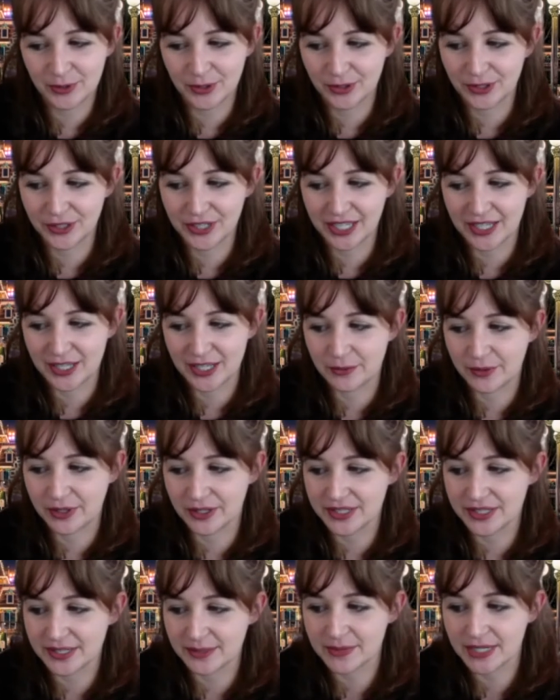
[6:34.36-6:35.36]
look at you
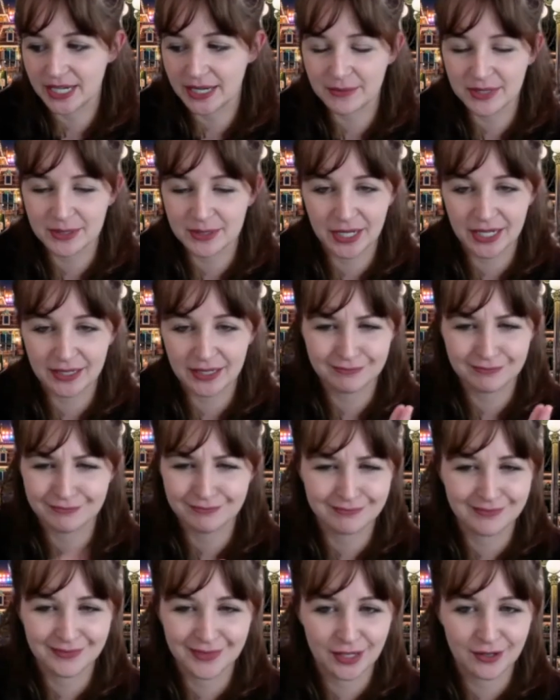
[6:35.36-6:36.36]
weird sometimes, but
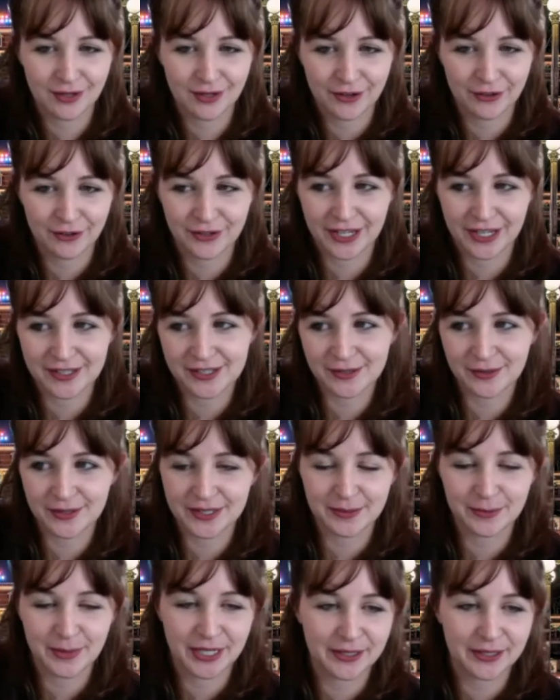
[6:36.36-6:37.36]
they're not your friends, so it doesn't matter.